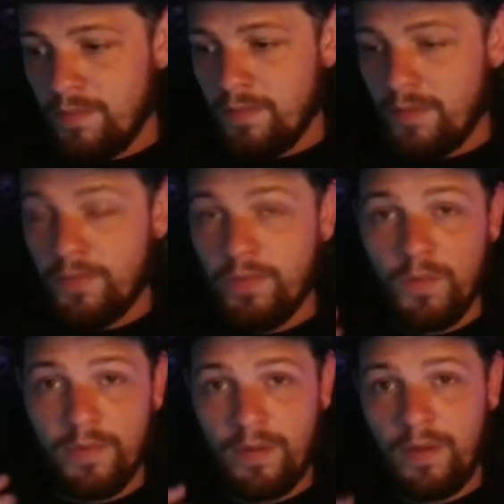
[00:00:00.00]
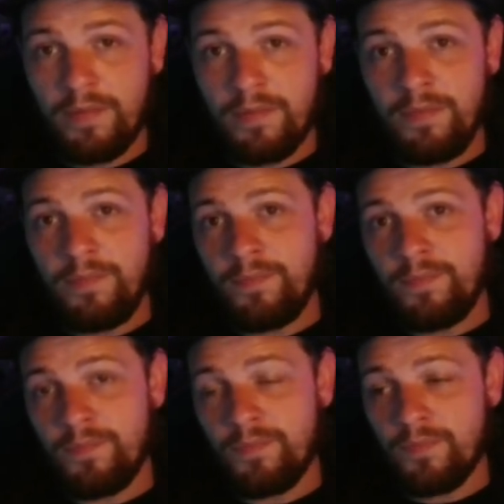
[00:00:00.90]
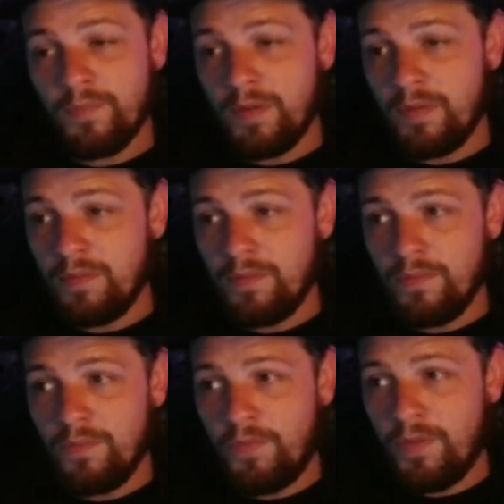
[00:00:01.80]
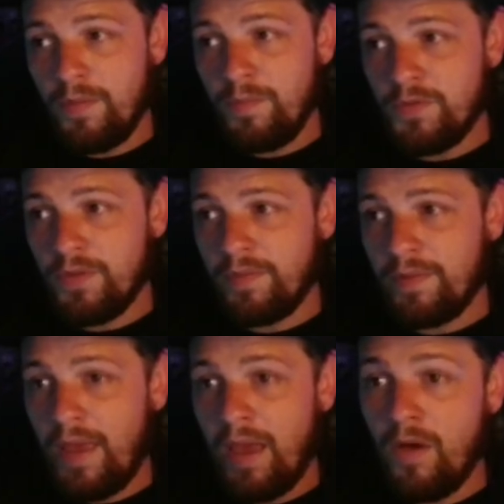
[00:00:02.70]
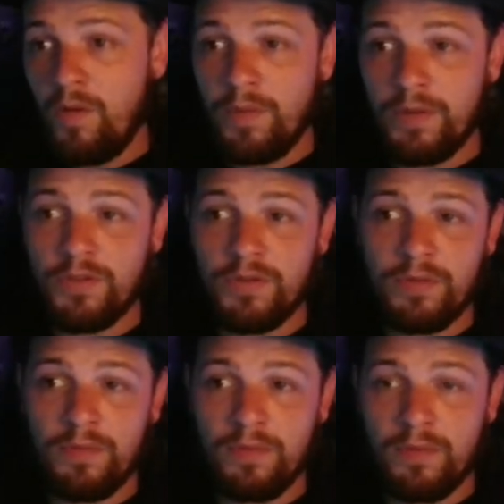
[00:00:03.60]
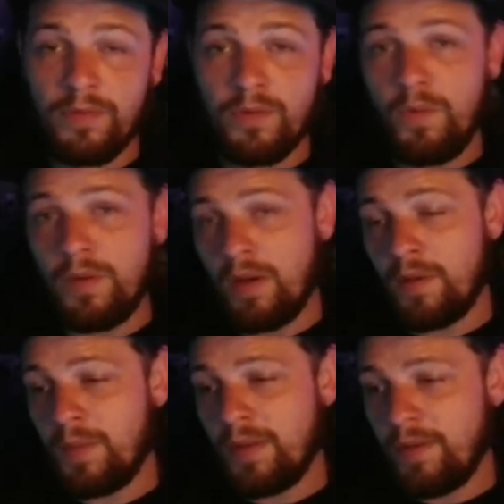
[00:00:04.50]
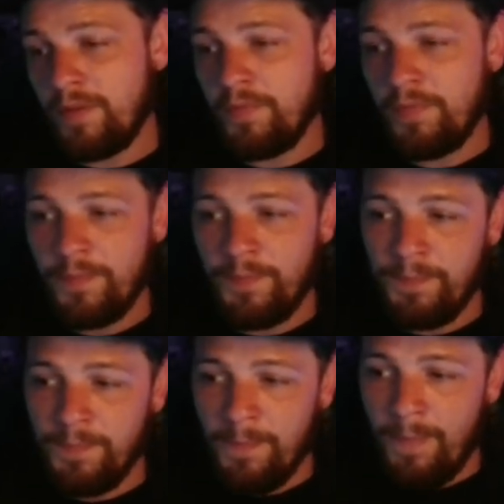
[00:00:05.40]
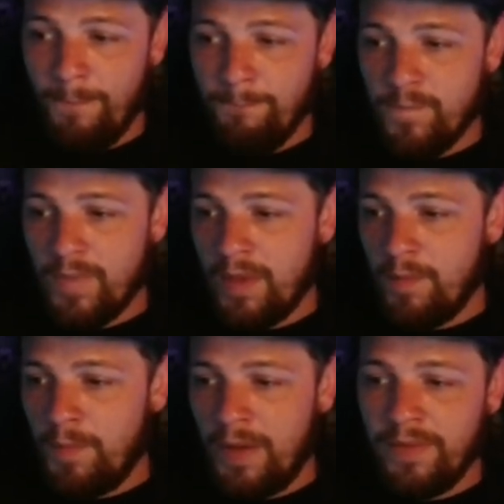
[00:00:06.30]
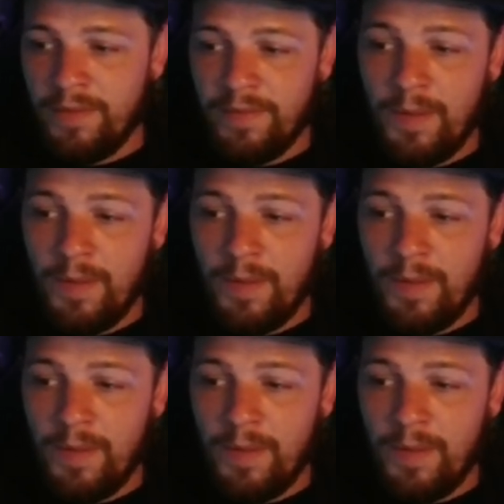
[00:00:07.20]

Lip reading: so exhausted from just how much is going on in my life that by the time